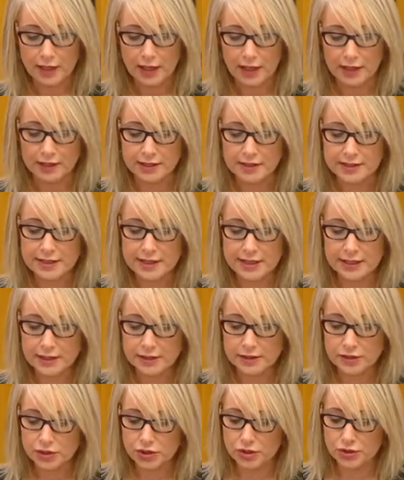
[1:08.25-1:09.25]
And it's
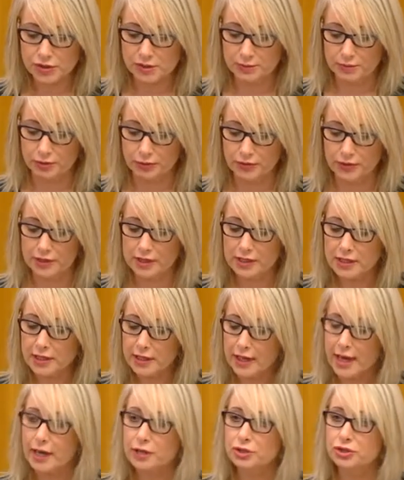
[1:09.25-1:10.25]
inexcusable that in a
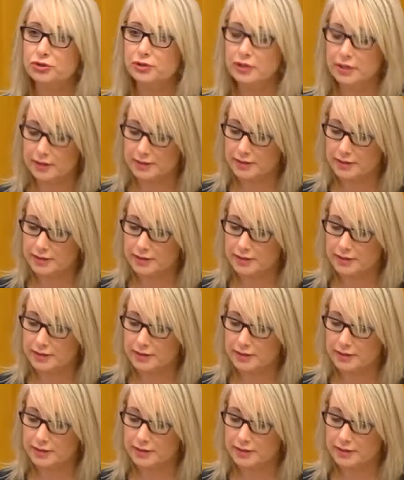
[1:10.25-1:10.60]
country